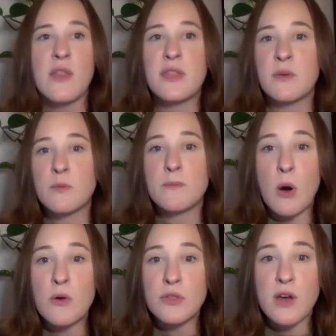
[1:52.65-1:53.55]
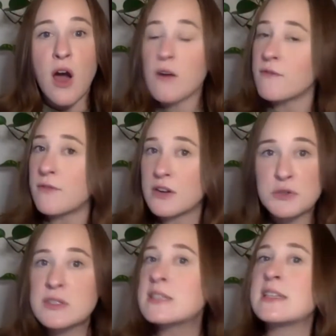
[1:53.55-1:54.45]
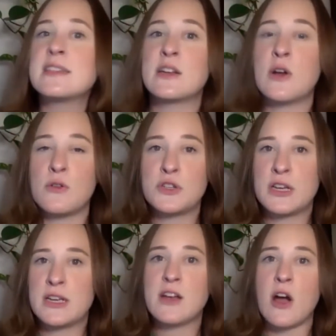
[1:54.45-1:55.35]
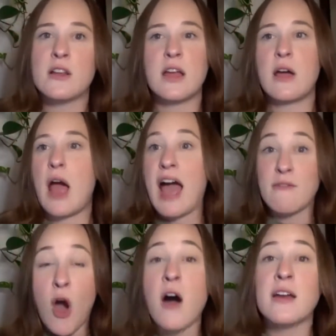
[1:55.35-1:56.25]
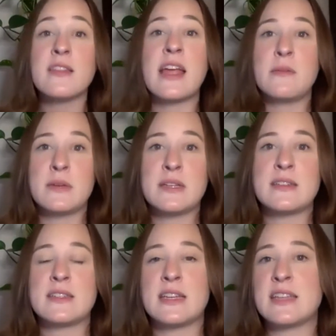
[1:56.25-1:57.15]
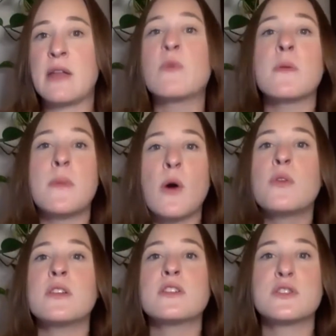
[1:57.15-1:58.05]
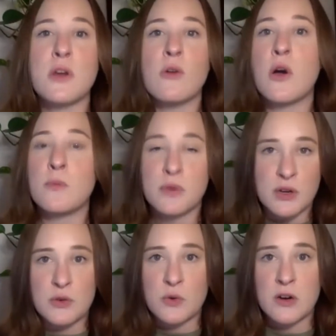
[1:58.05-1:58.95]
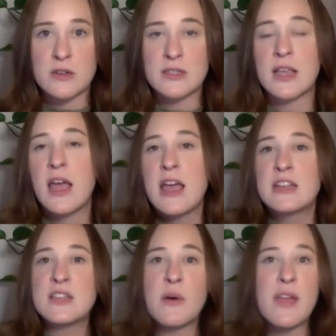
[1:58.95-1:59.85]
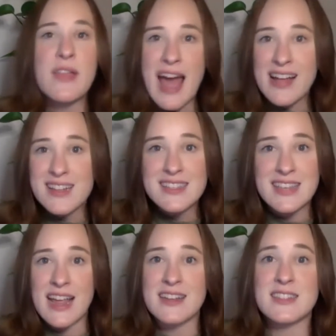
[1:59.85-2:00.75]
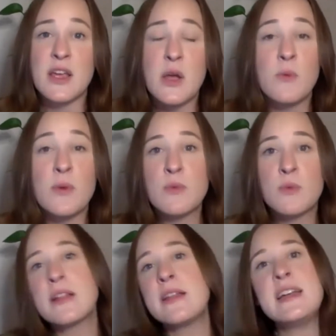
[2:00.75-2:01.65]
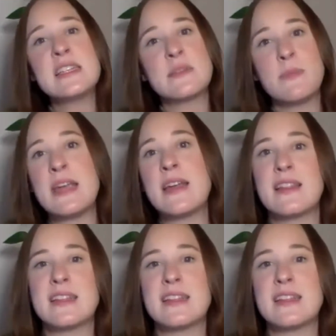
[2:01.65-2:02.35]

That both virtual assistants and coaches have online businesses, and we're both solopreneurs. So in that sense, we really speak the